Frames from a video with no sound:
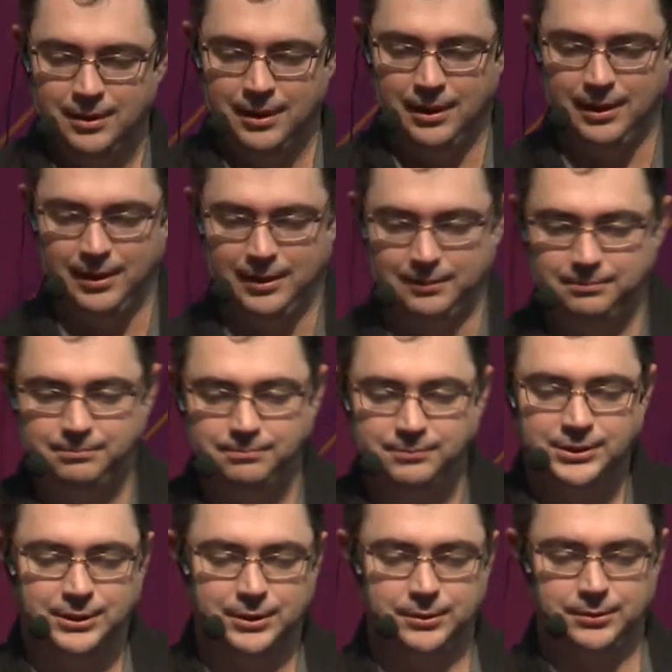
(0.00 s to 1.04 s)

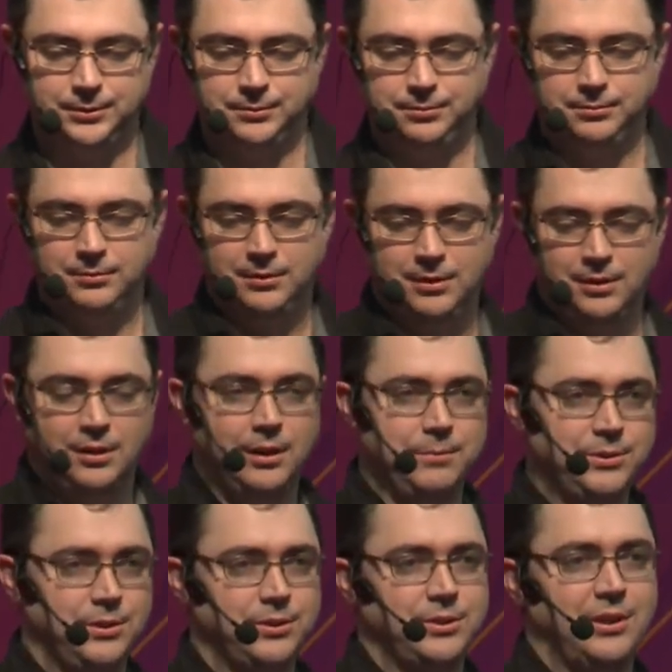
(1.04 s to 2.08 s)
Um, so I'm
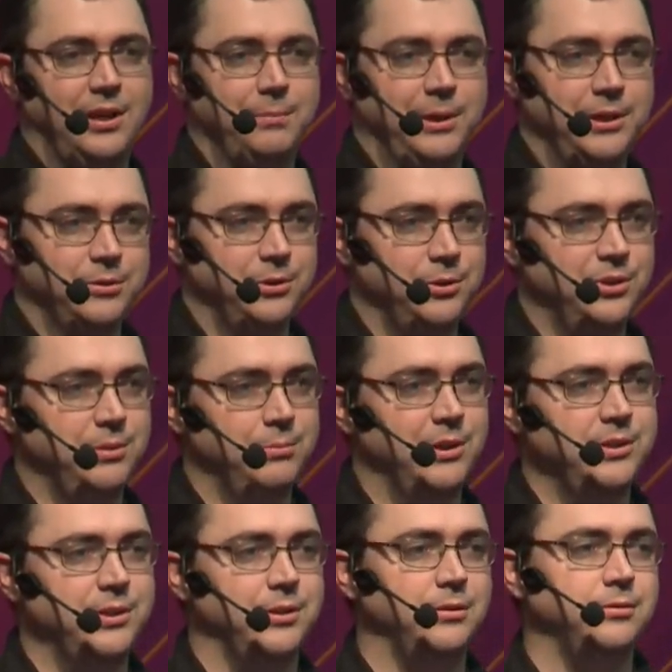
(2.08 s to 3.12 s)
just going to start by introducing
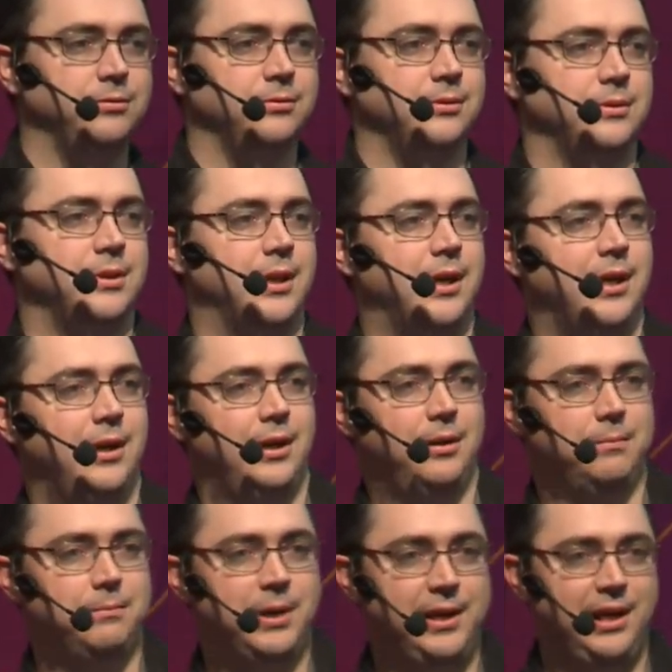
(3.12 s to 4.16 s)
myself.
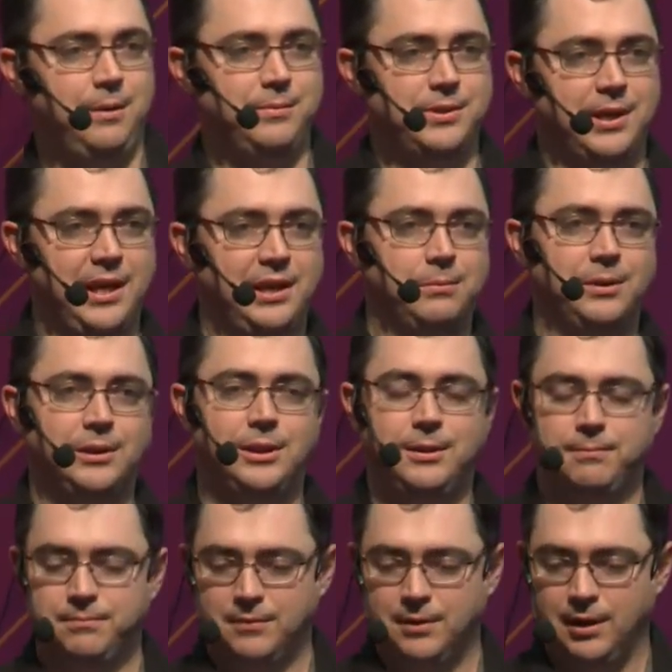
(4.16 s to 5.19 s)
Uh, my name's Aidan
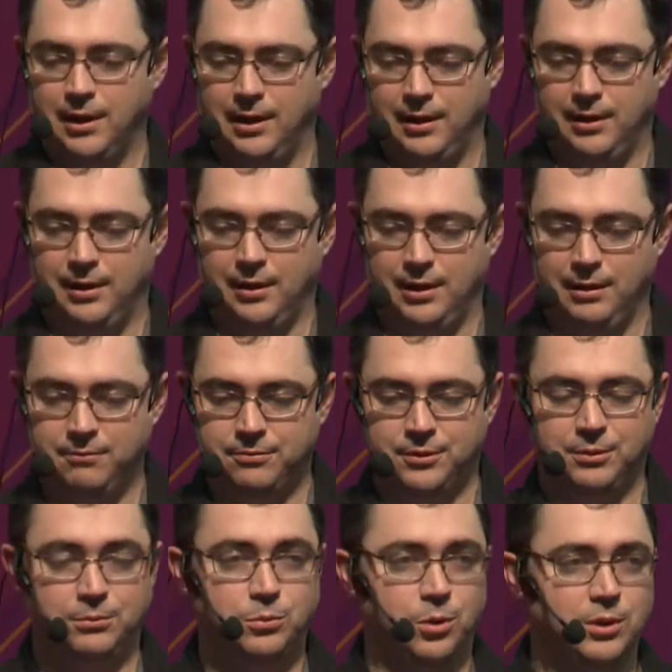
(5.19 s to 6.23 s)
Millot. Uh, I'm
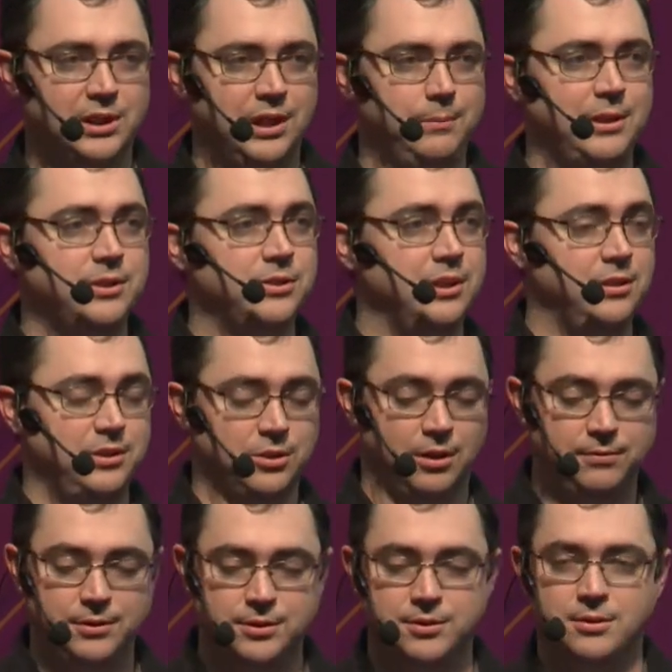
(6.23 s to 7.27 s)
from Wargaming Sydney's
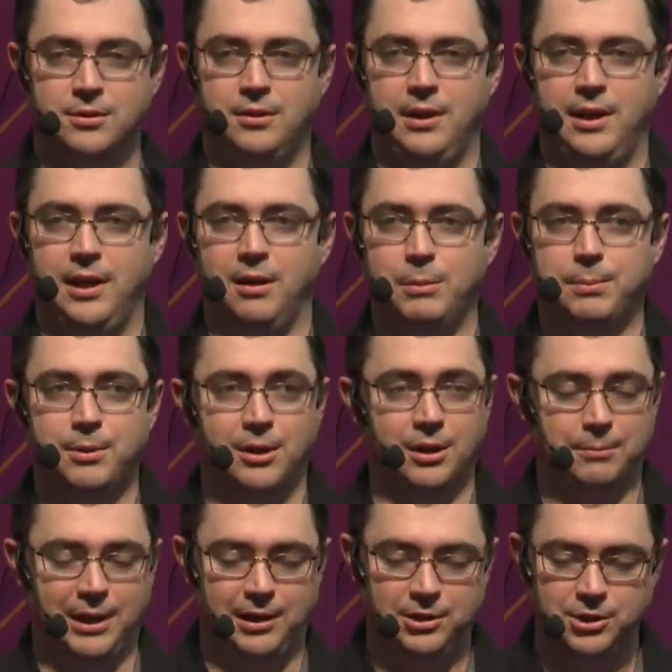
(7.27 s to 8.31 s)
office, and I'm a
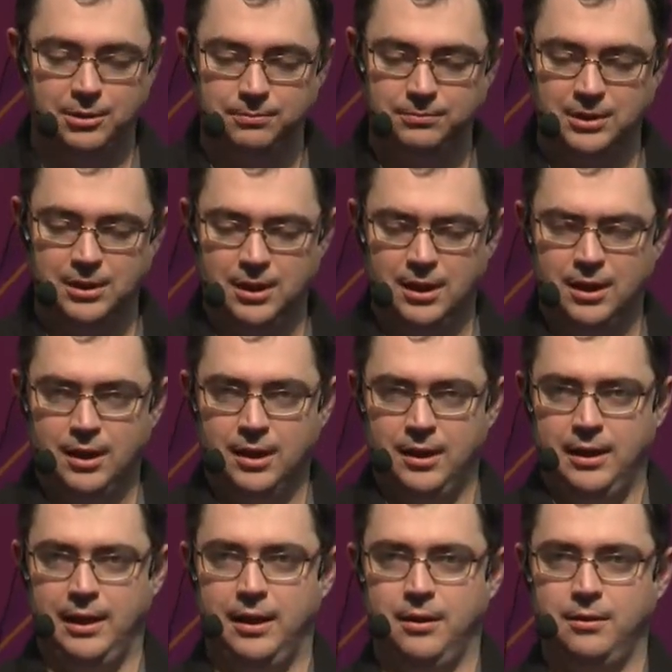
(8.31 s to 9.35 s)
product manager.
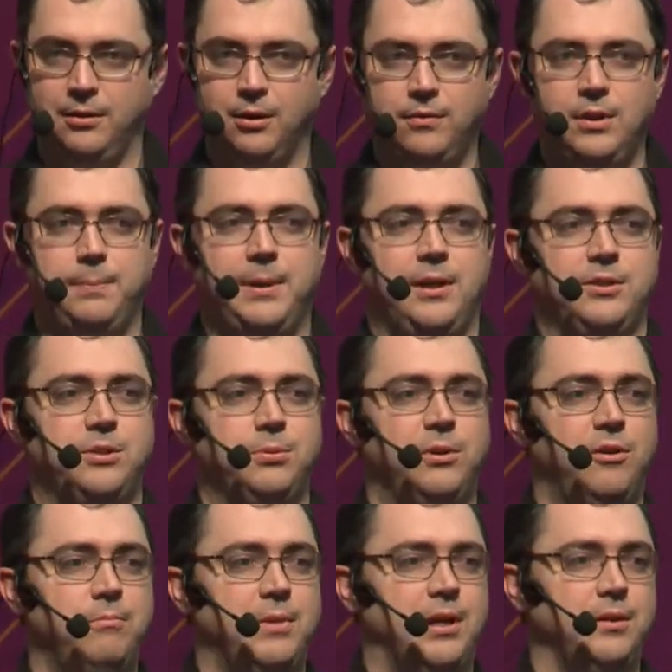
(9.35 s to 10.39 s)
And over the past
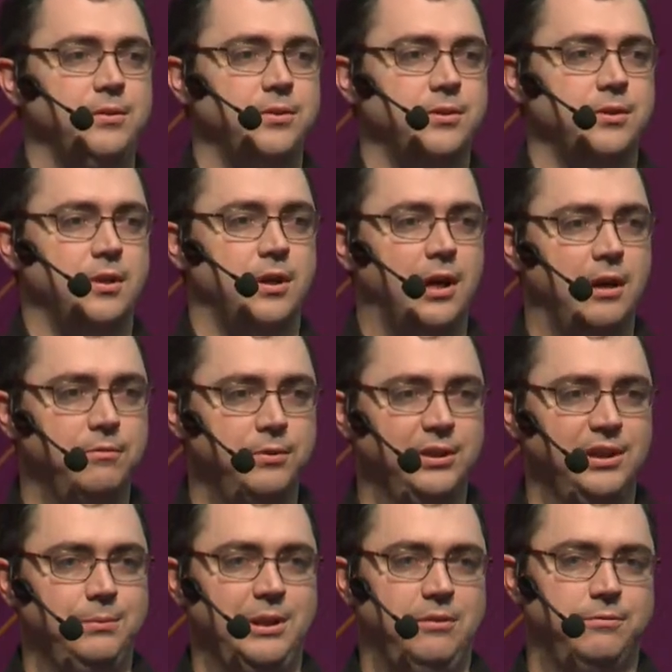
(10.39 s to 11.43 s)
12 months, I've
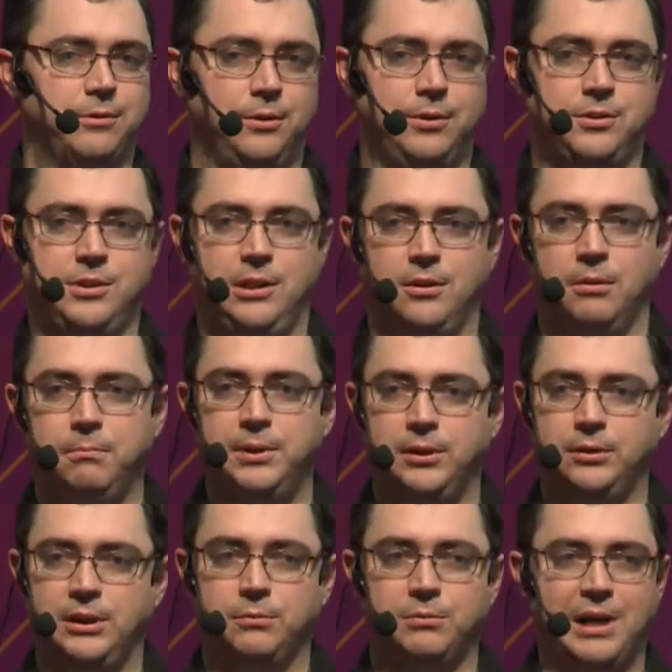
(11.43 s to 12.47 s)
really been focusing on
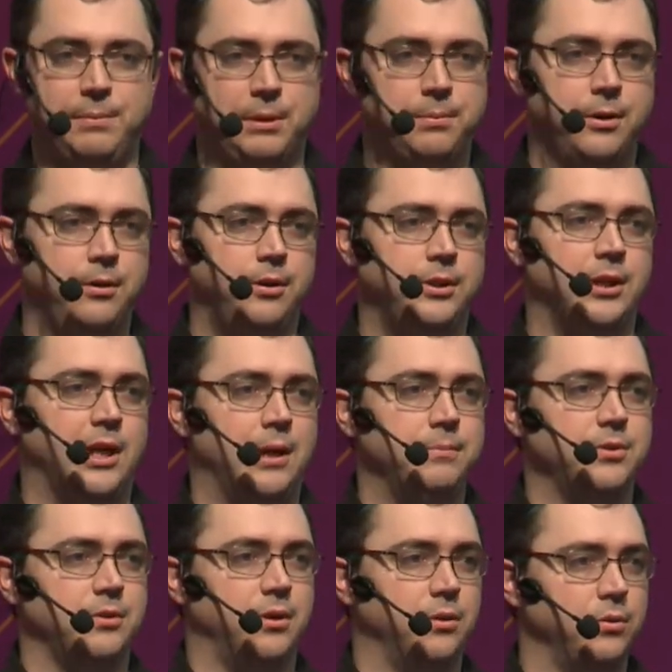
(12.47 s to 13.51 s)
building rapid
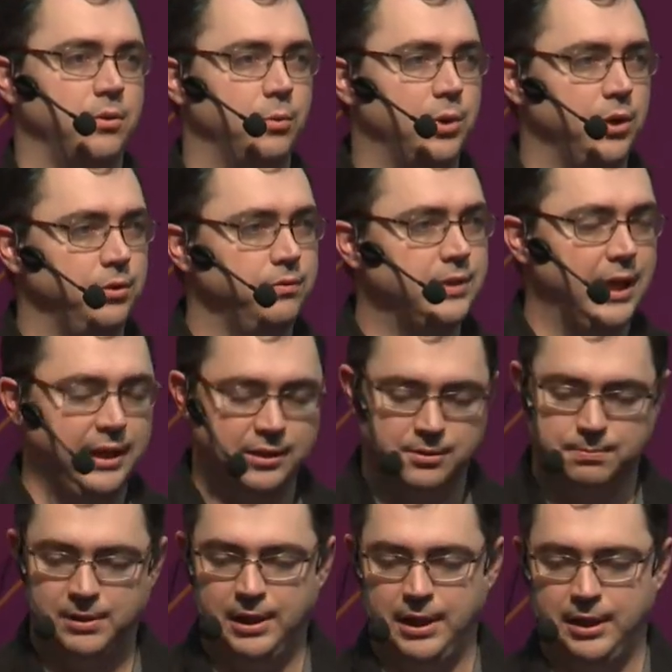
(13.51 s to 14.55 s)
prototypes on the World of
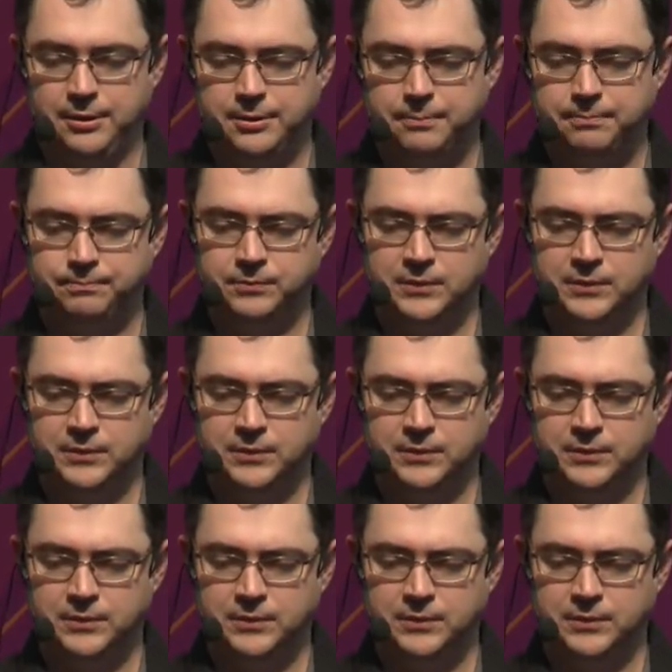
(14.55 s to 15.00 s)
Tanks brand.